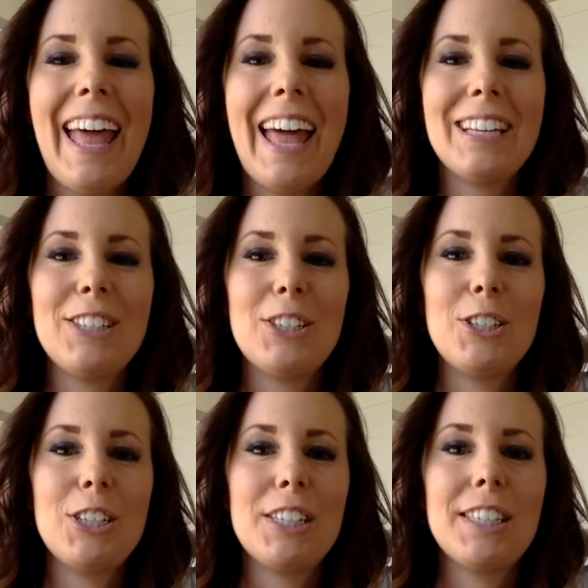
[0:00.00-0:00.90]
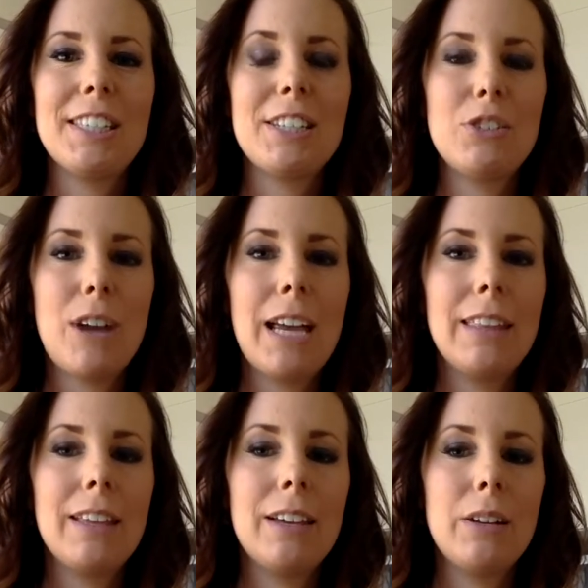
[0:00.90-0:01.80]
And you just
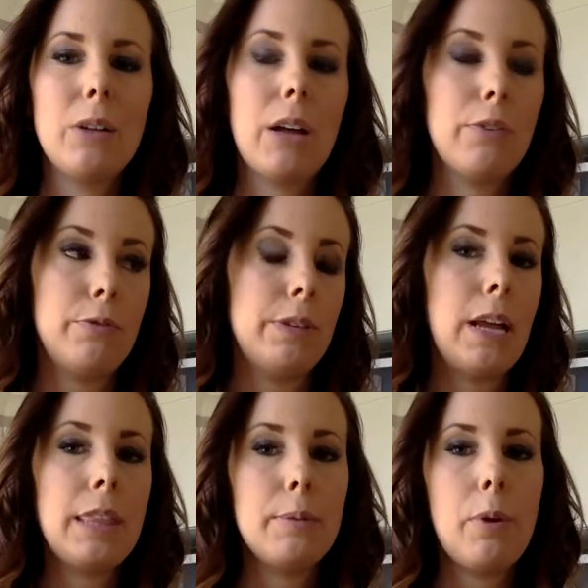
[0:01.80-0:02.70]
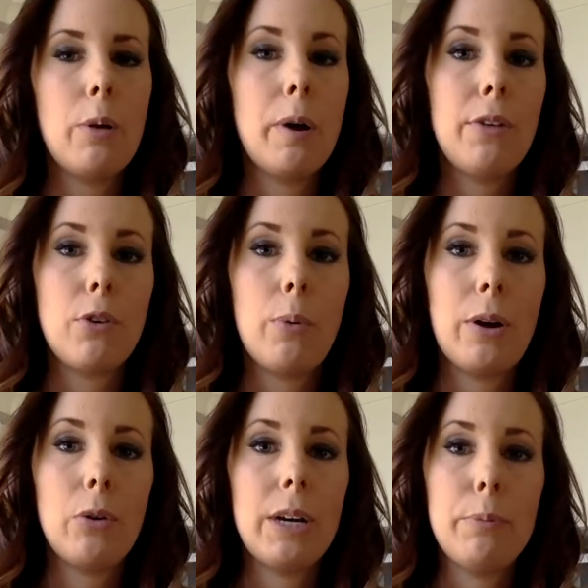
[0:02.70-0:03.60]
drain at the moment I've got
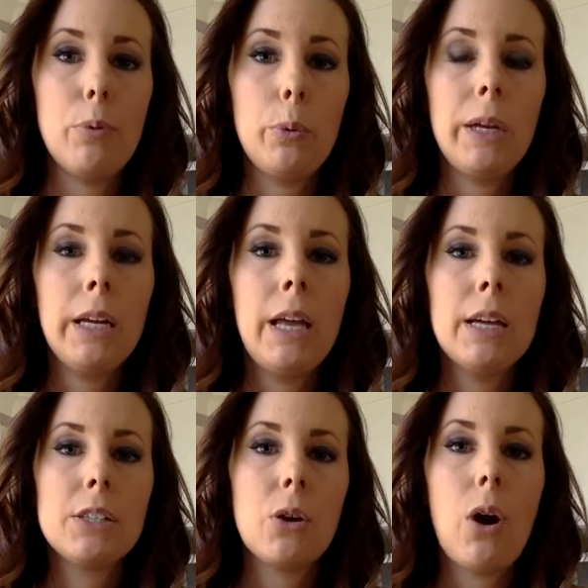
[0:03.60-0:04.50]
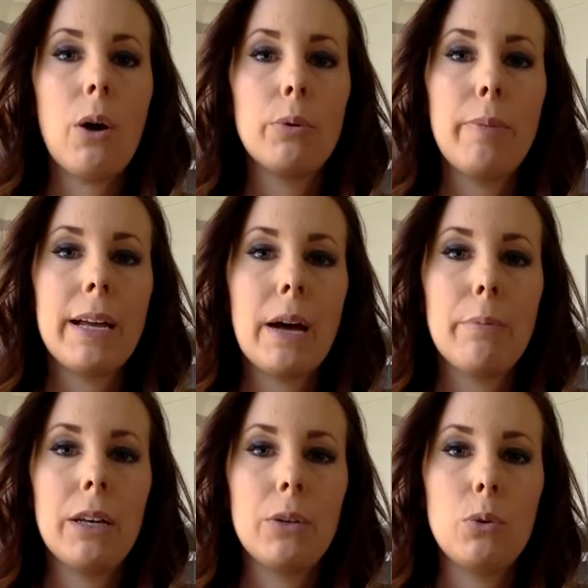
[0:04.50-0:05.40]
one already brewing, so I would make up
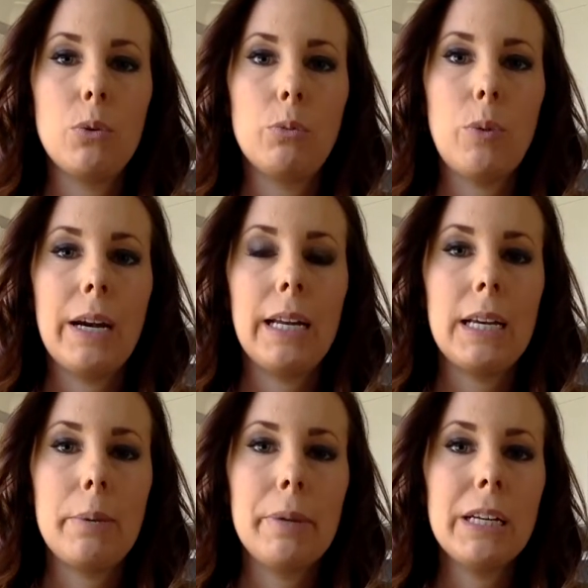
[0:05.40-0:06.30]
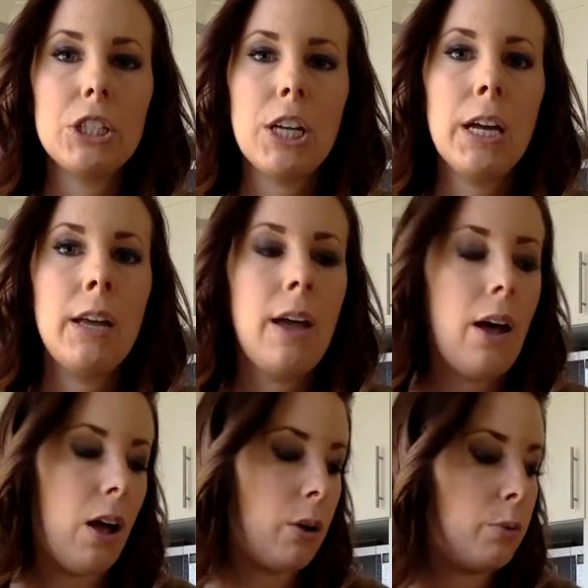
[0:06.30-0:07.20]
my little 1 litre mixture.
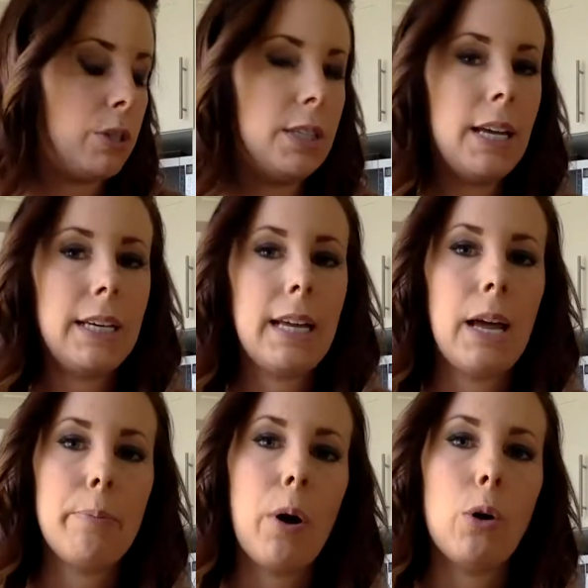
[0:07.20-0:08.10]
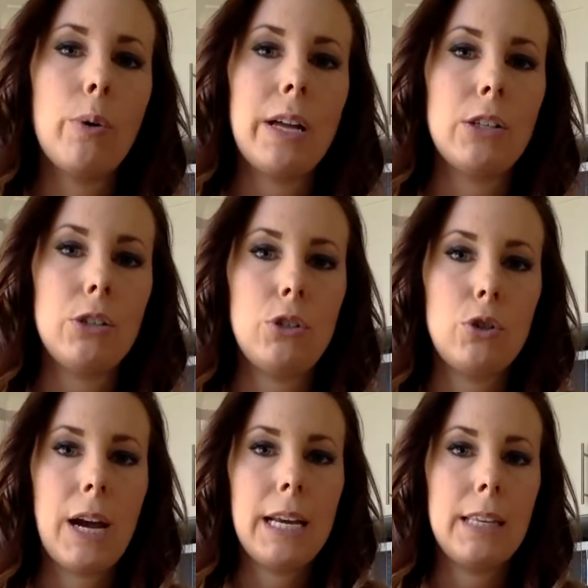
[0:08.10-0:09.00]
I would then get a bowl and
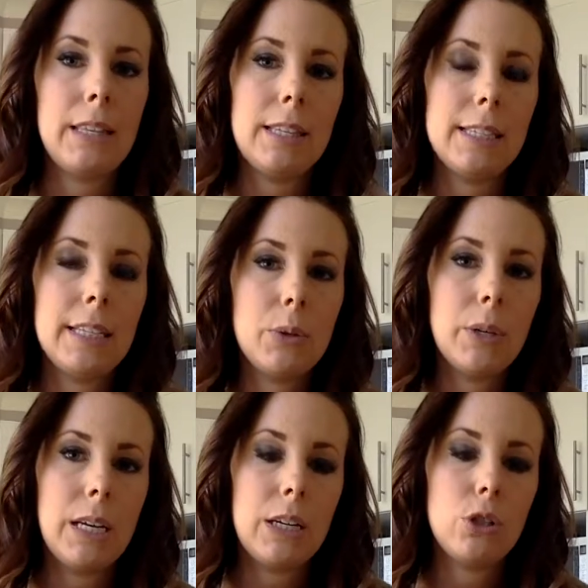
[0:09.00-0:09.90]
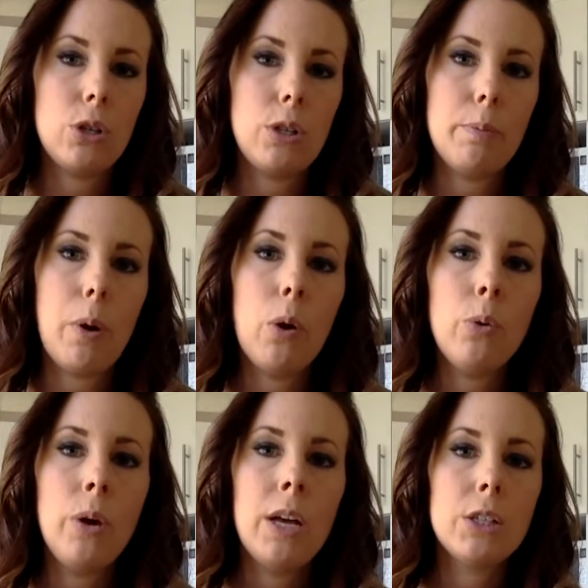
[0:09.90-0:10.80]
drain this liquid into the
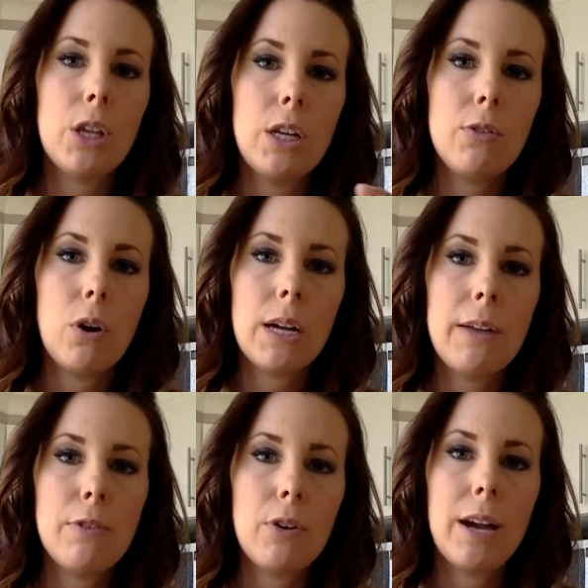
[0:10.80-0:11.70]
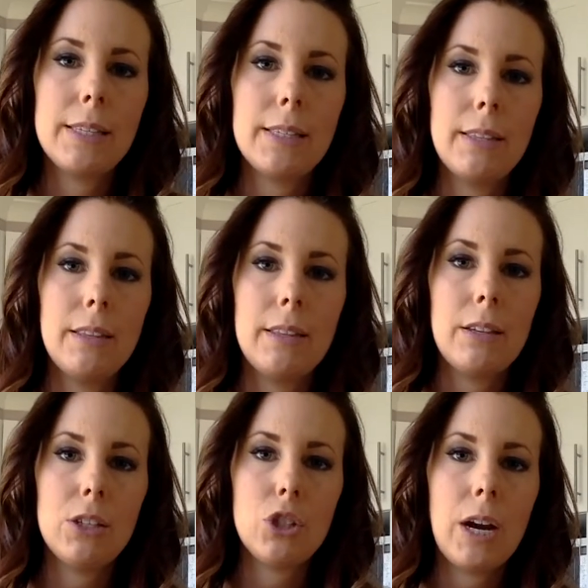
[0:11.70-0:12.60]
bowl so that you've got kefir grains in
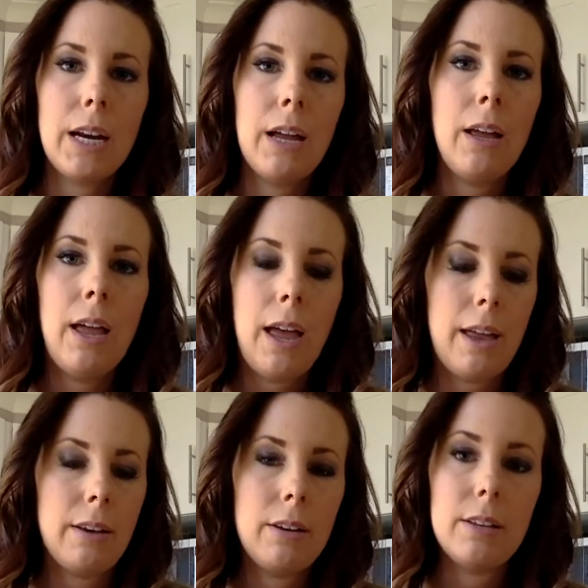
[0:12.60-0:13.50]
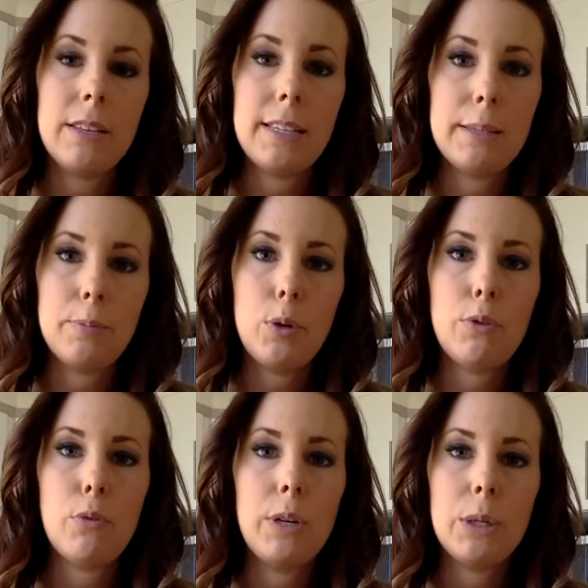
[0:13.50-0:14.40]
the strainer and this
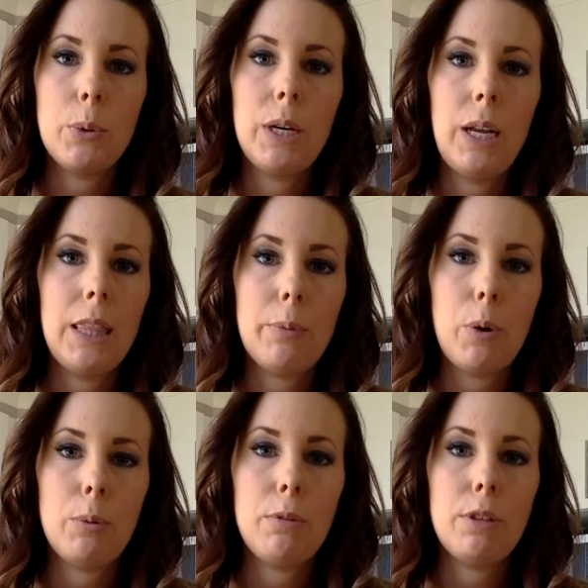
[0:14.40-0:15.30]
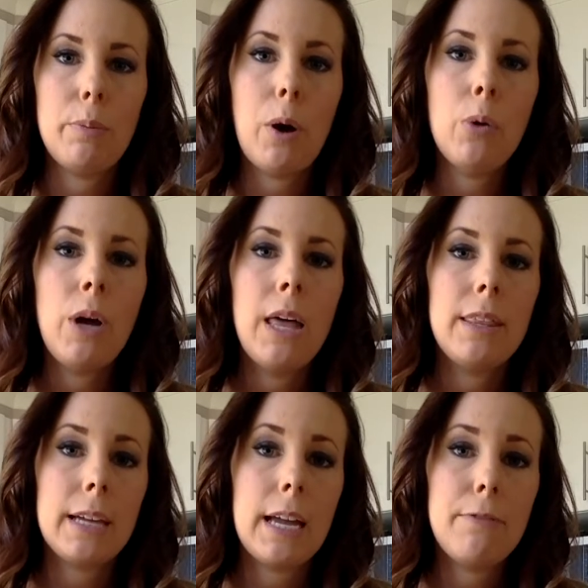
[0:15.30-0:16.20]
beautiful liquid in the bottom of the bowl.
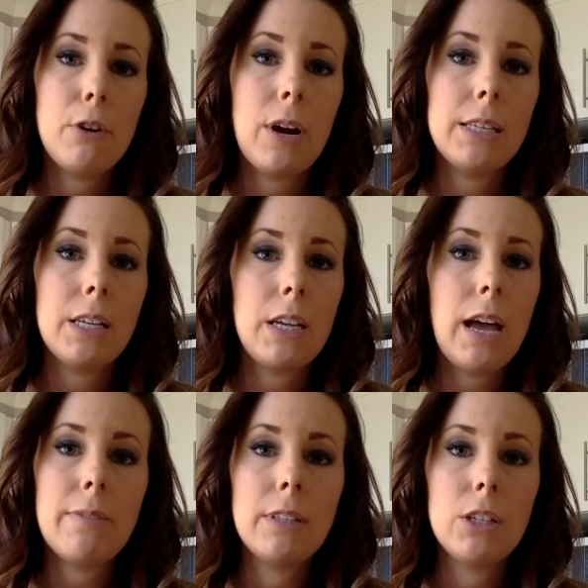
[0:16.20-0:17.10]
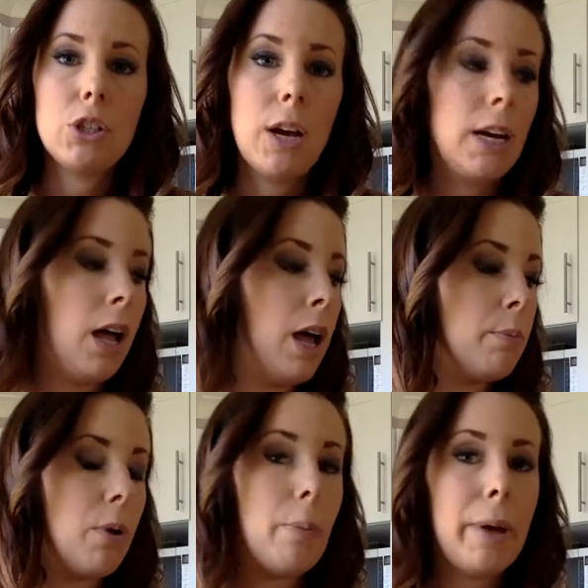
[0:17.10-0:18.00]
The kefir grains that you have in the strainer,
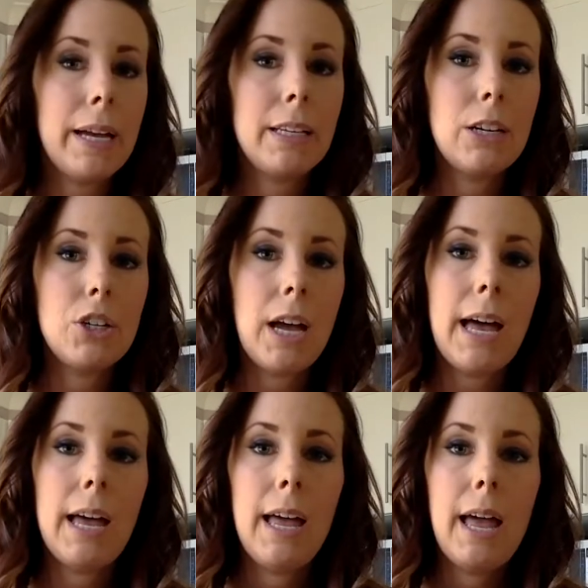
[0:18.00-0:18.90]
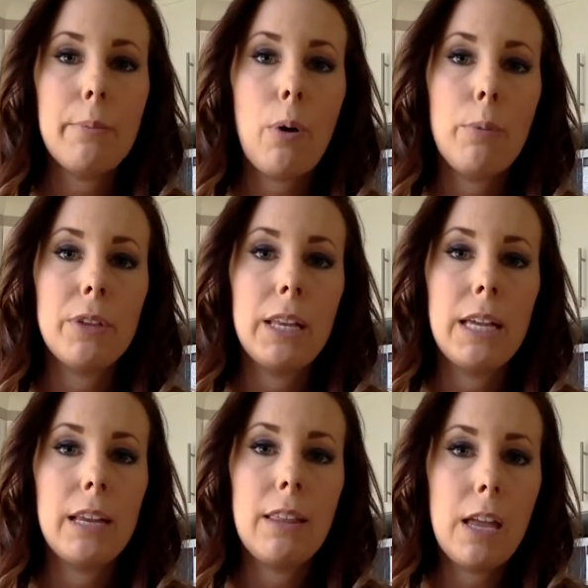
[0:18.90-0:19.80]
pop back in your jar and pop the
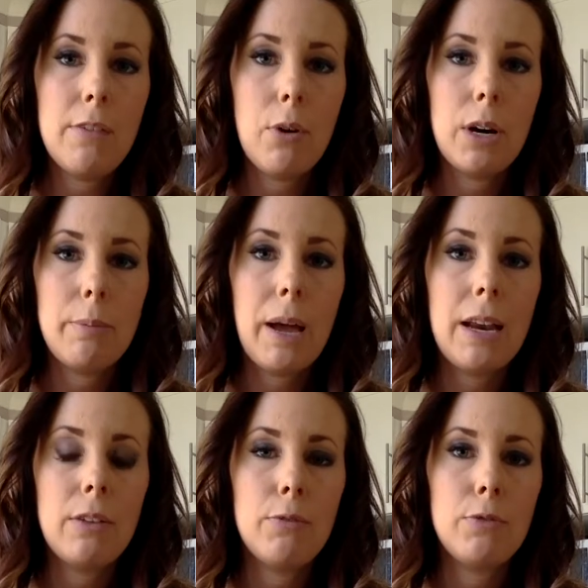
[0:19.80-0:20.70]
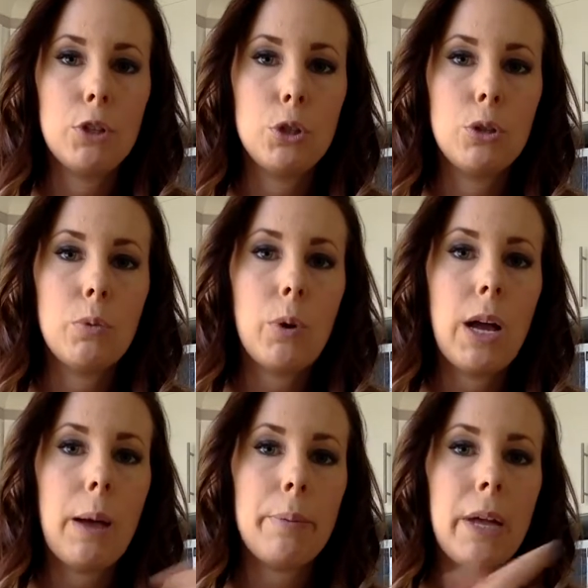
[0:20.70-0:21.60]
litre that you've already made the sugar water
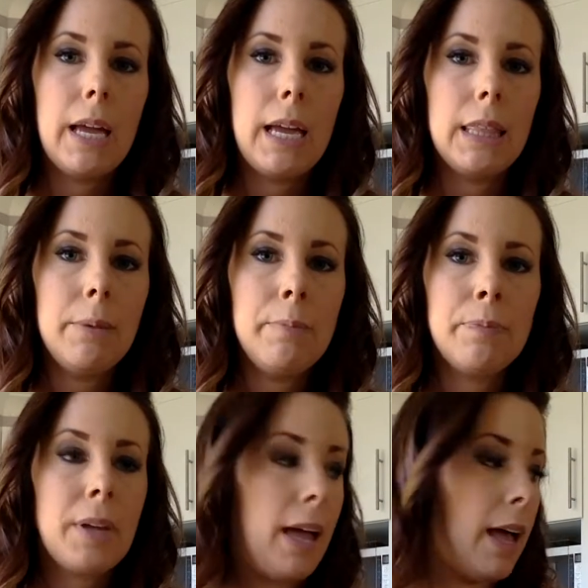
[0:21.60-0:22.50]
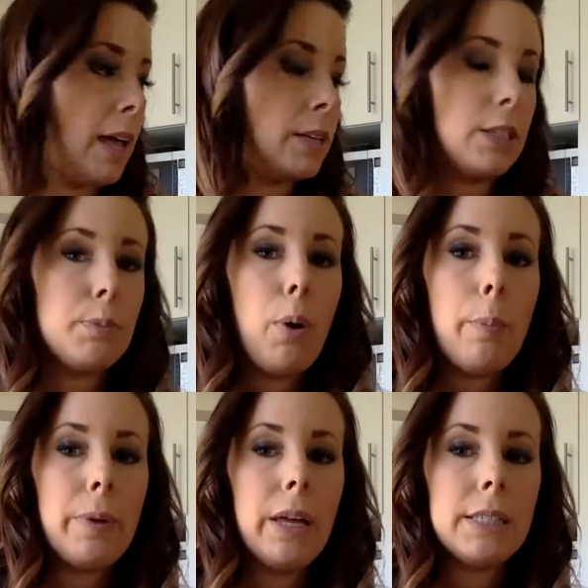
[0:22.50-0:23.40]
up in them, and just
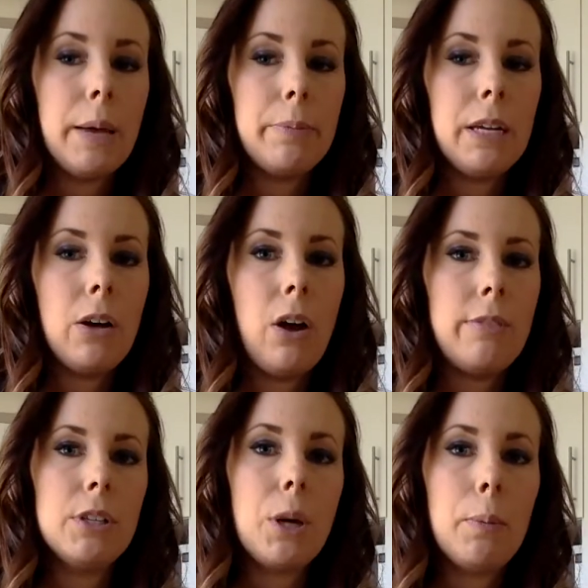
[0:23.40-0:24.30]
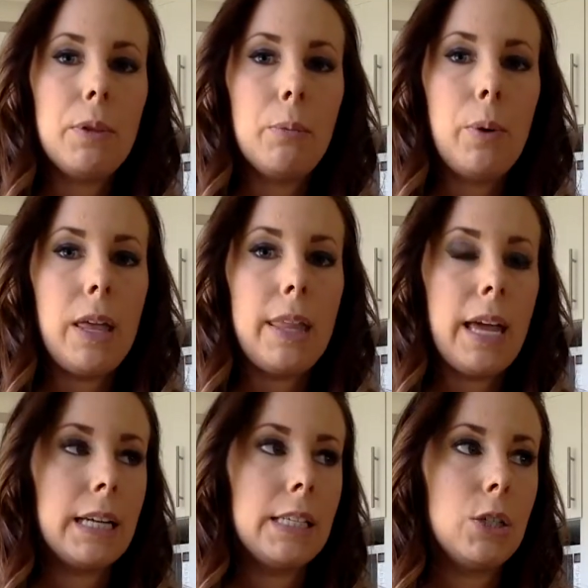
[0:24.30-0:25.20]
pop something over the top of them where
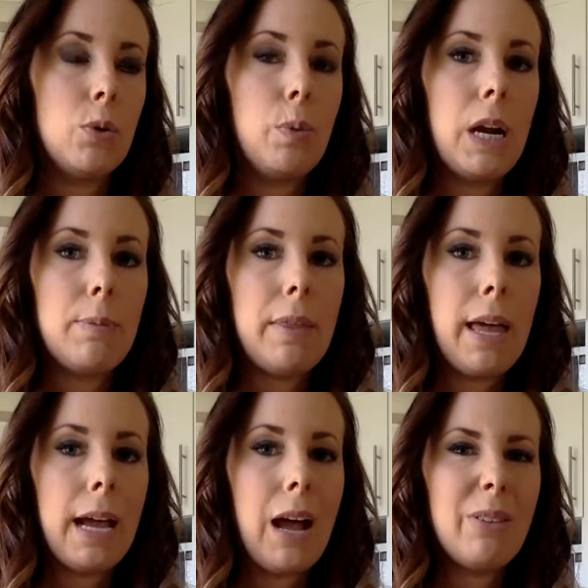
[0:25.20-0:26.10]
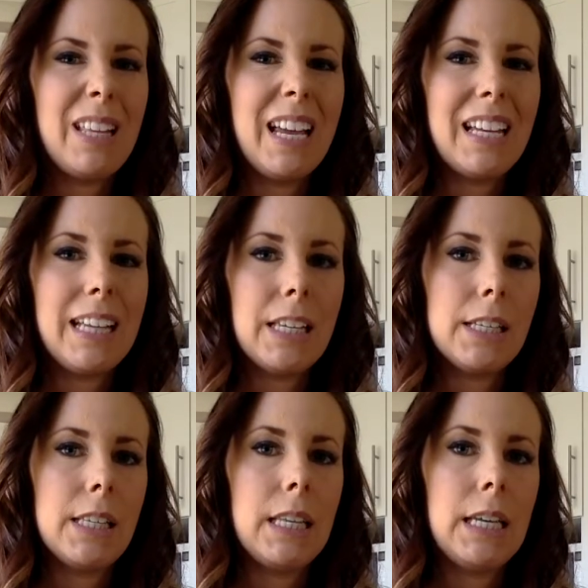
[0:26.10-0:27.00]
they can still breathe but they can't really get
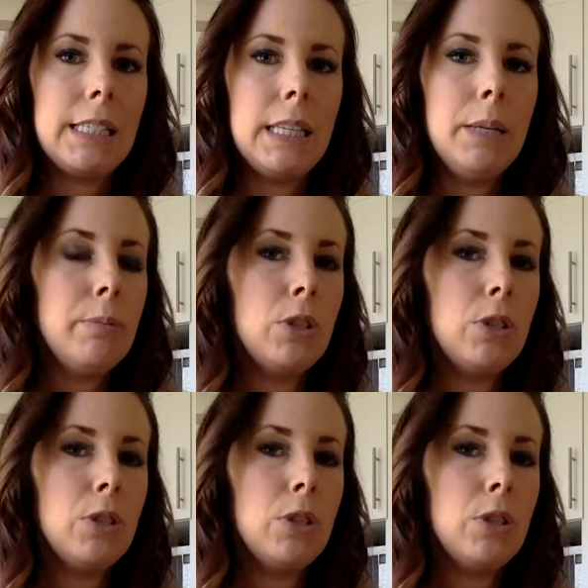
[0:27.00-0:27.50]
dust and things in them.